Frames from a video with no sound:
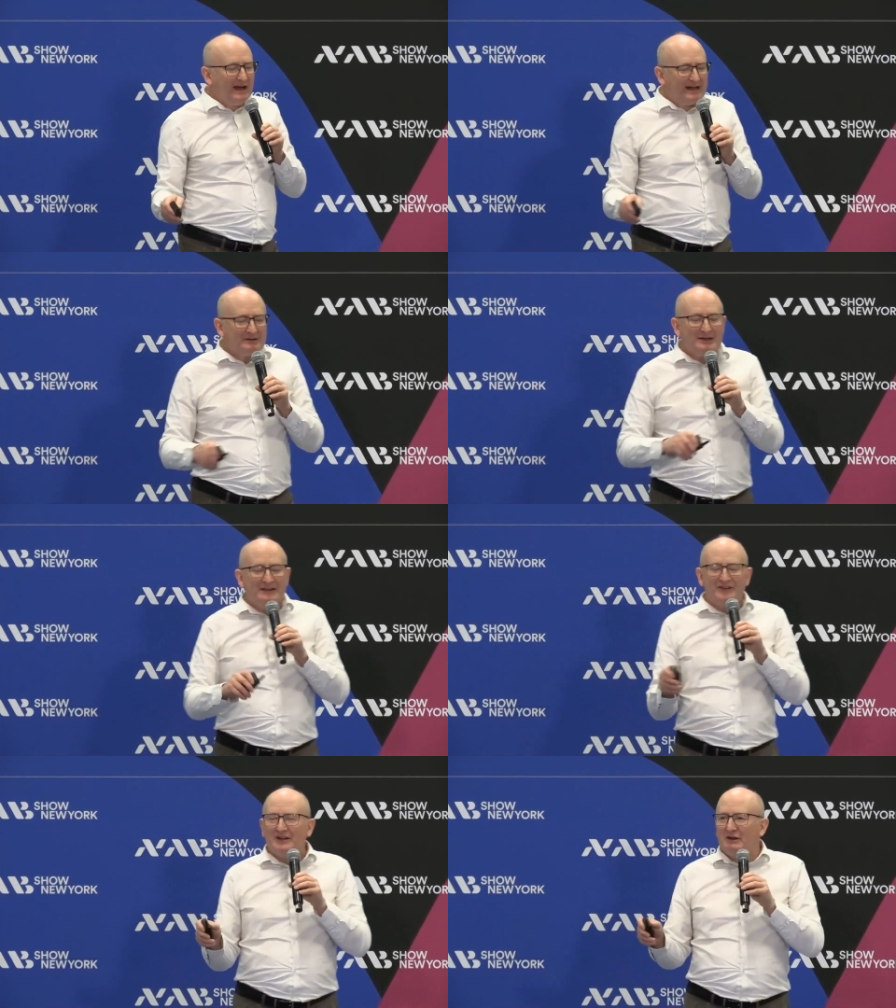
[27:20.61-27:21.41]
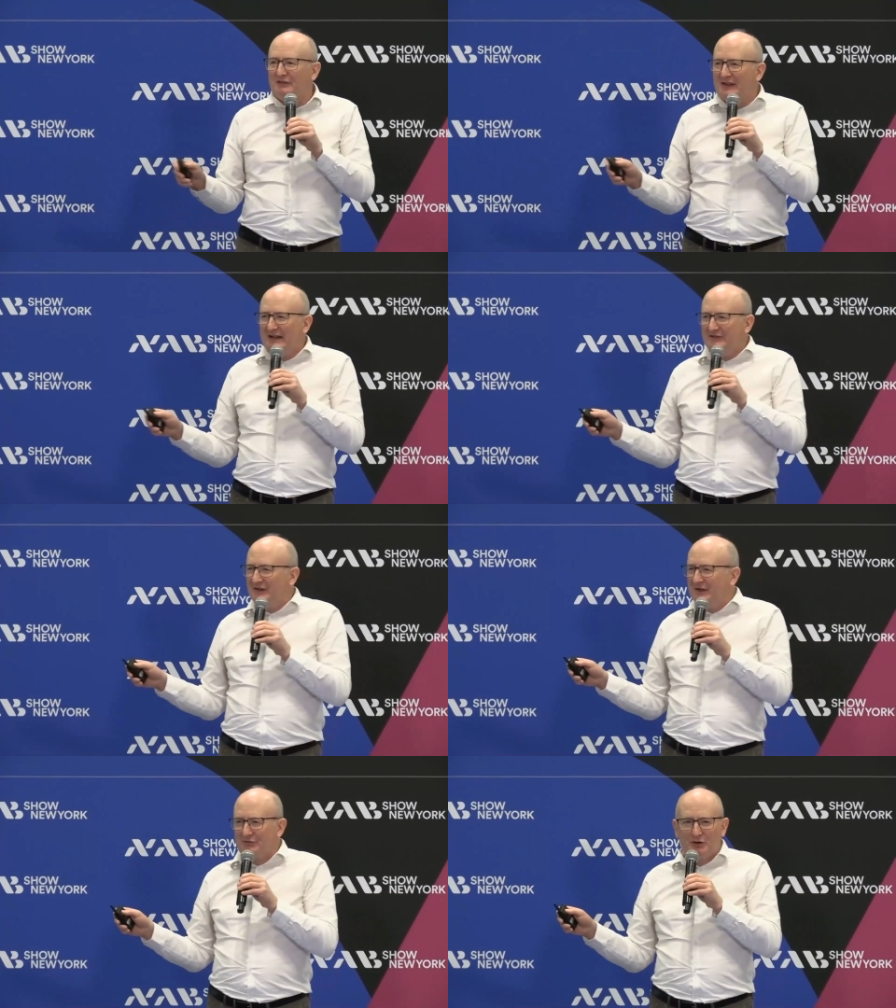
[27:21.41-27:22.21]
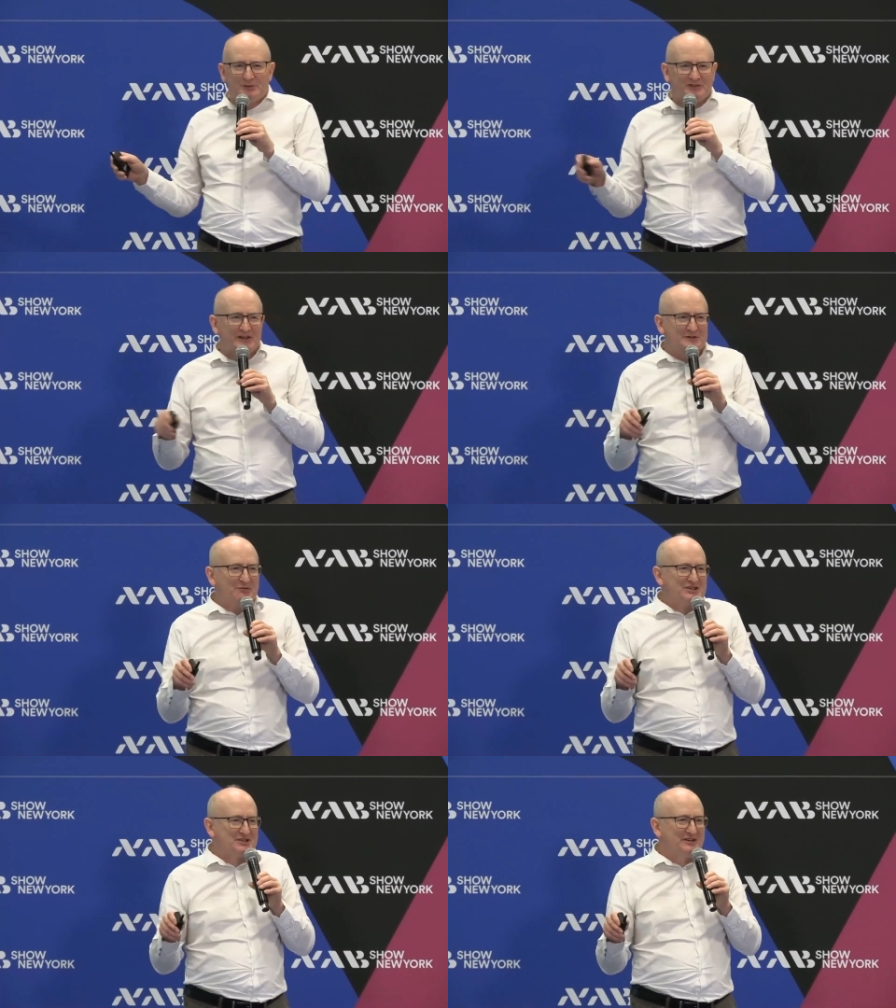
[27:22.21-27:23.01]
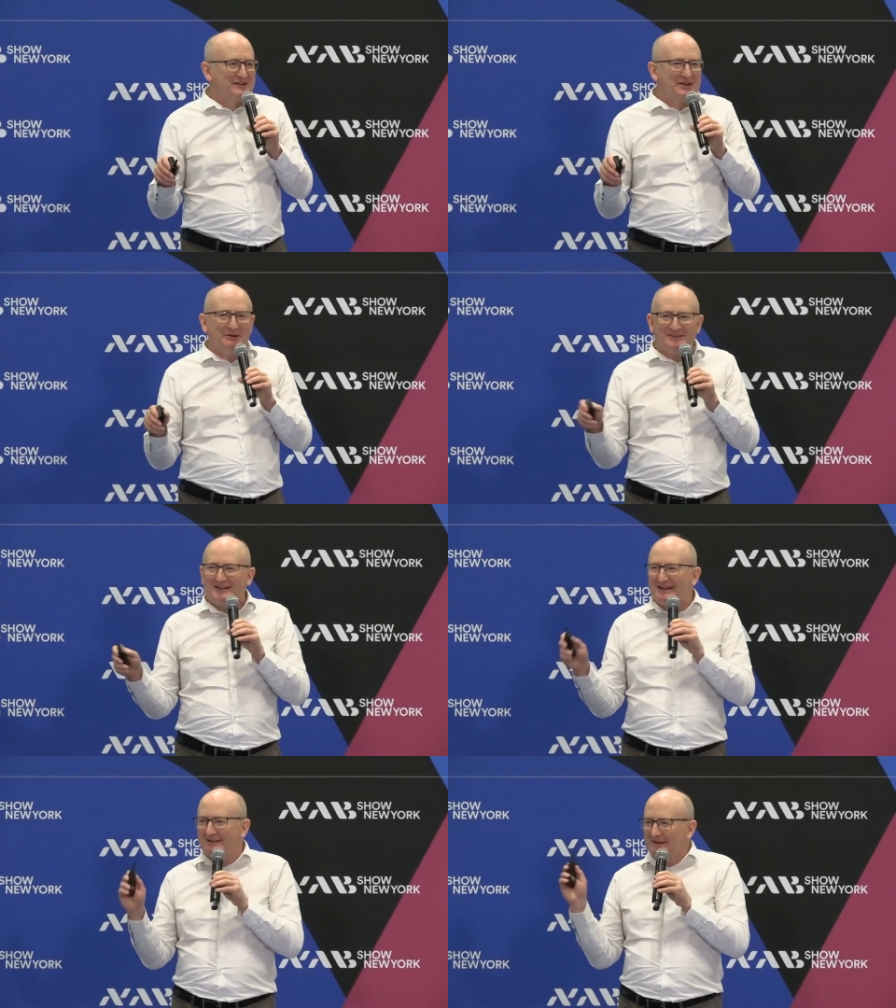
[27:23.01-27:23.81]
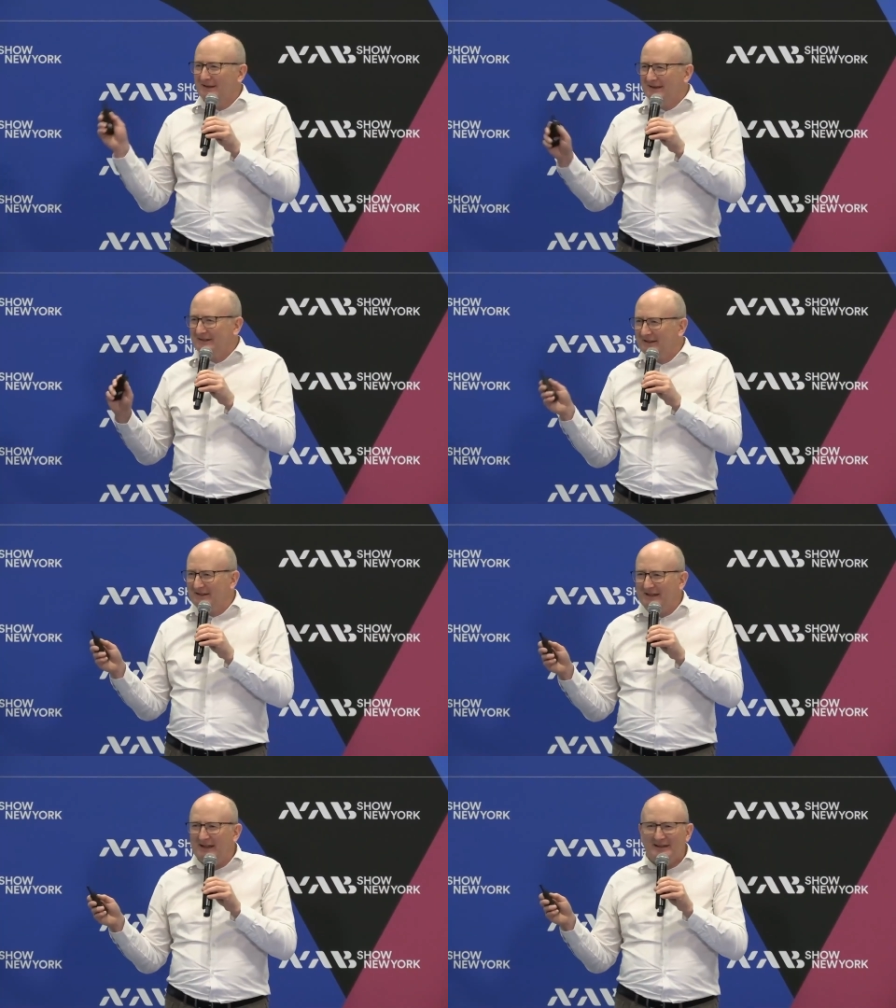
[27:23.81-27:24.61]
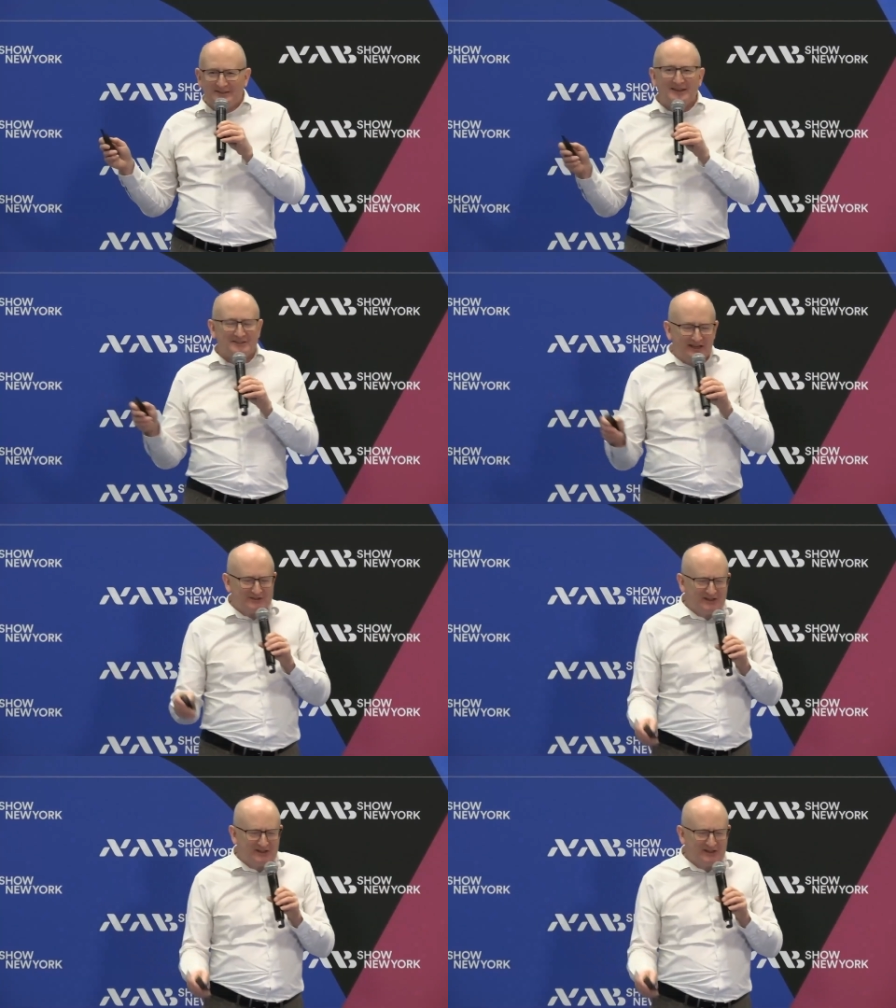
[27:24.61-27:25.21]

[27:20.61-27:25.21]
I don't even know if the elephant in the room is an expression in the USA. Is it? Yeah, is it